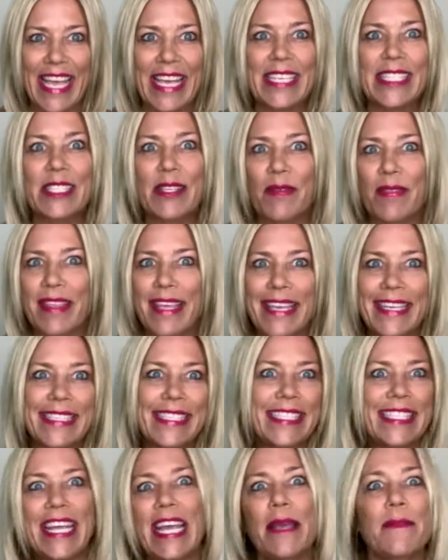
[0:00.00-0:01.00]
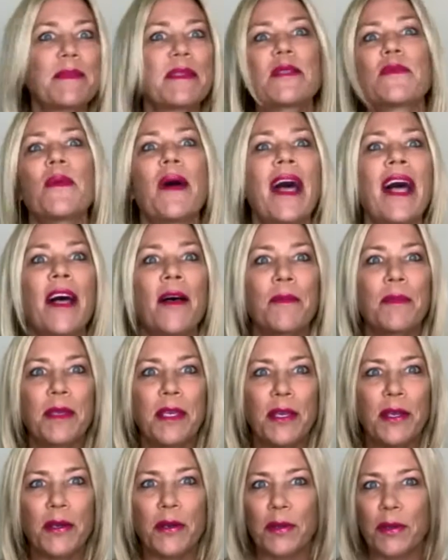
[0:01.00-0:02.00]
So these tips will help
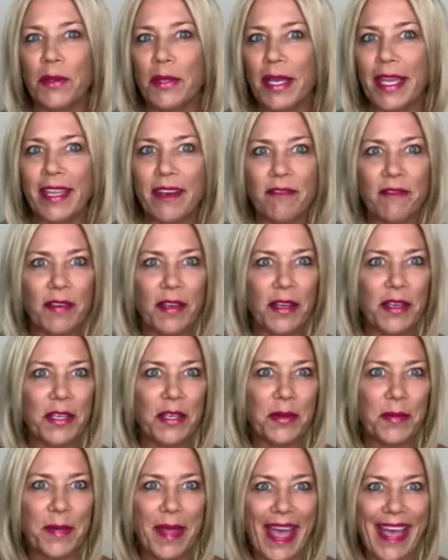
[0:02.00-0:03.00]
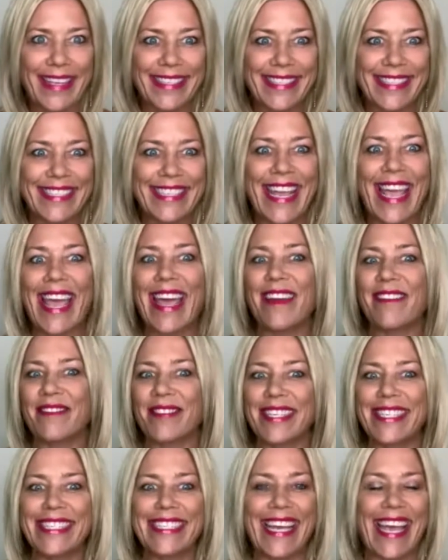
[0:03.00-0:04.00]
you look and feel your best
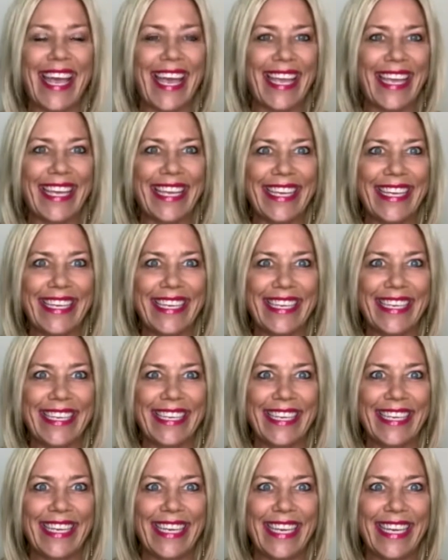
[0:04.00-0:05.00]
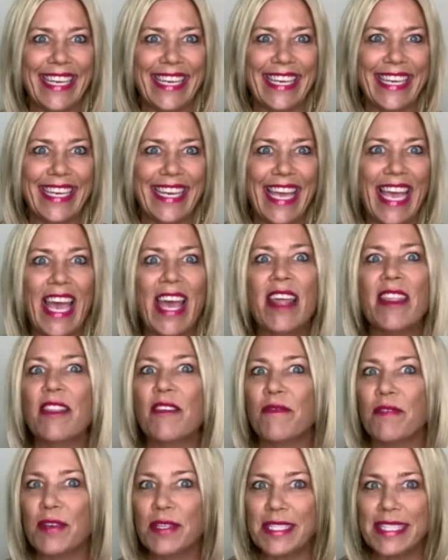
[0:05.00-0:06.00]
every day. The
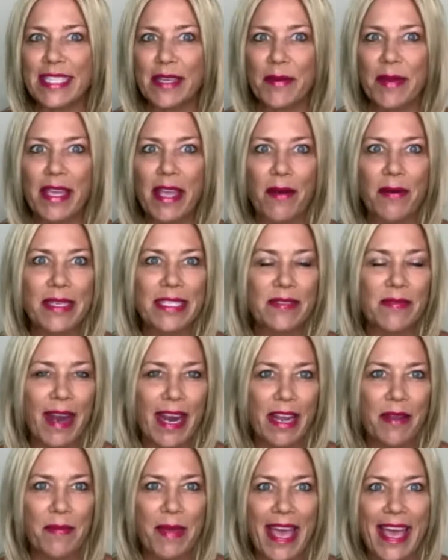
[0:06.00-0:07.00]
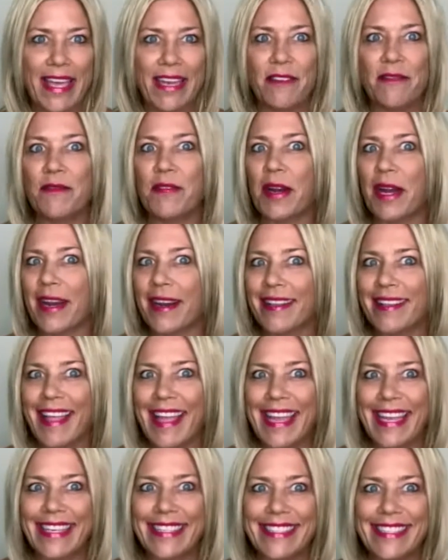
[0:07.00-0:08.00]
first thing we always recommend for our
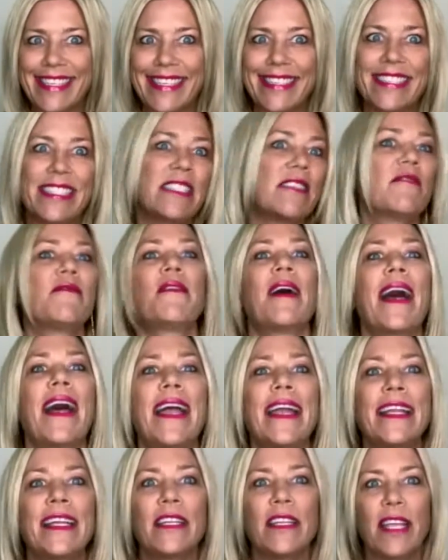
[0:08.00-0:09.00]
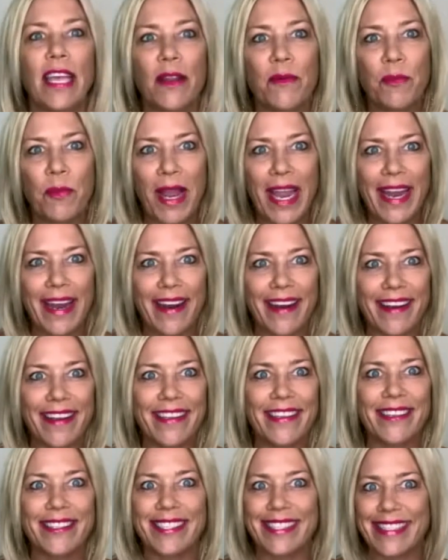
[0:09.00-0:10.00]
clients is to find and wear
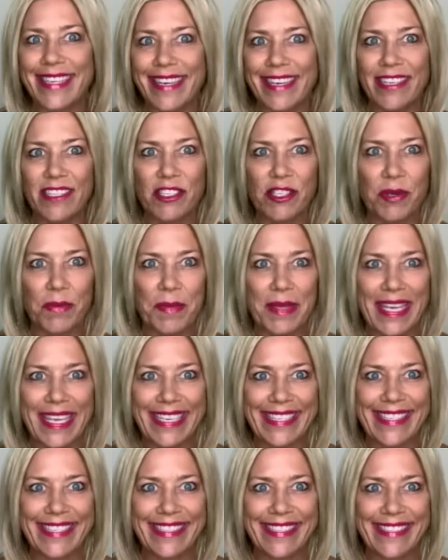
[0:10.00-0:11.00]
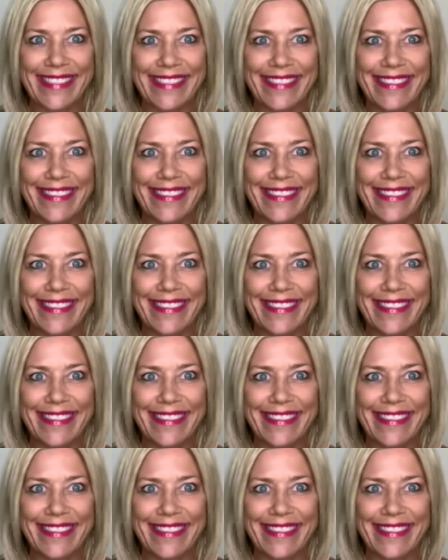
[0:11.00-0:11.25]
your signature piece.